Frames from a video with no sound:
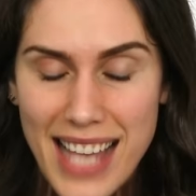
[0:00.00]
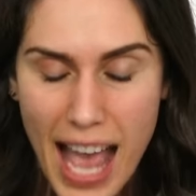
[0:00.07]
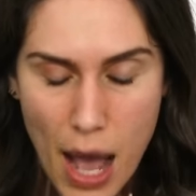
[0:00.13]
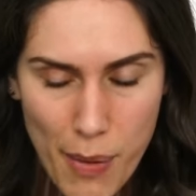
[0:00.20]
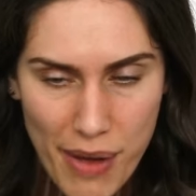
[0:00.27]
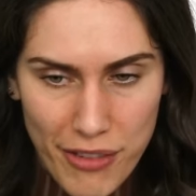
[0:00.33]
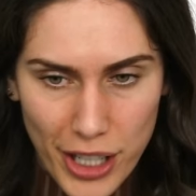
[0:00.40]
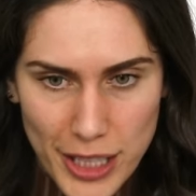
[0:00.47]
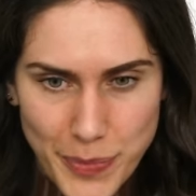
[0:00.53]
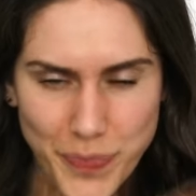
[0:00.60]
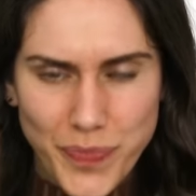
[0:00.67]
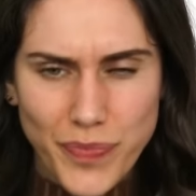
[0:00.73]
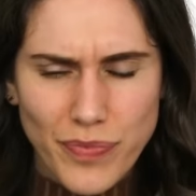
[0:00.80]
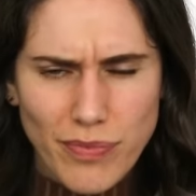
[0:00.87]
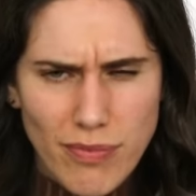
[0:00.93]
However,
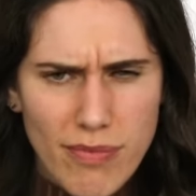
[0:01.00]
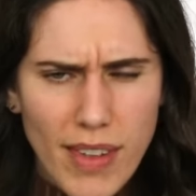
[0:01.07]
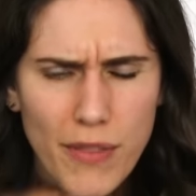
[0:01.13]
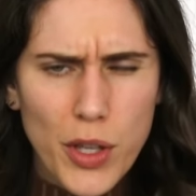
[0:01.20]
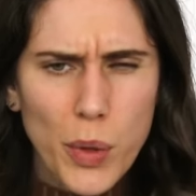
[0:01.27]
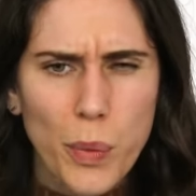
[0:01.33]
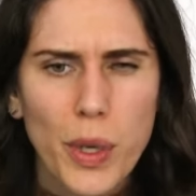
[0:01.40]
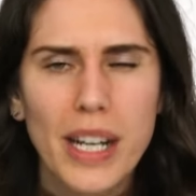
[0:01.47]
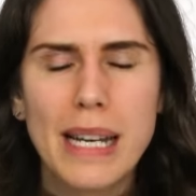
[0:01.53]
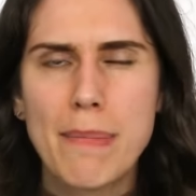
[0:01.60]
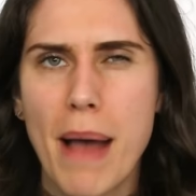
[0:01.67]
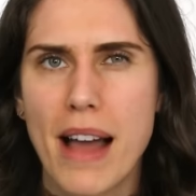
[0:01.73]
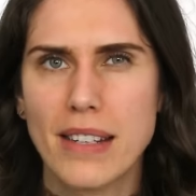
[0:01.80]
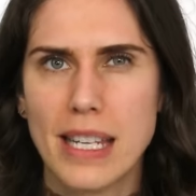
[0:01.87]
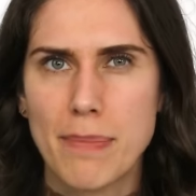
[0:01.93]
if you're worried
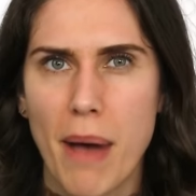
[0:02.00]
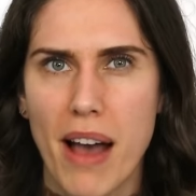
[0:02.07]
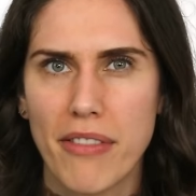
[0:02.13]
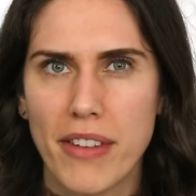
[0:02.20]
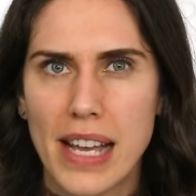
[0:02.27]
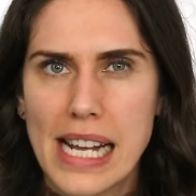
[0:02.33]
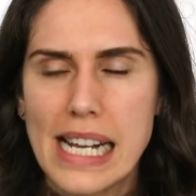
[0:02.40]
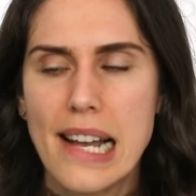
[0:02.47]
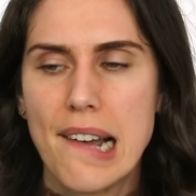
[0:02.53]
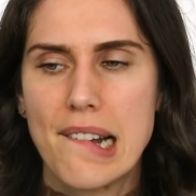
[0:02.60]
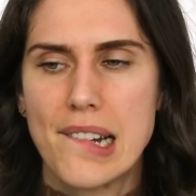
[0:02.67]
about depuffing,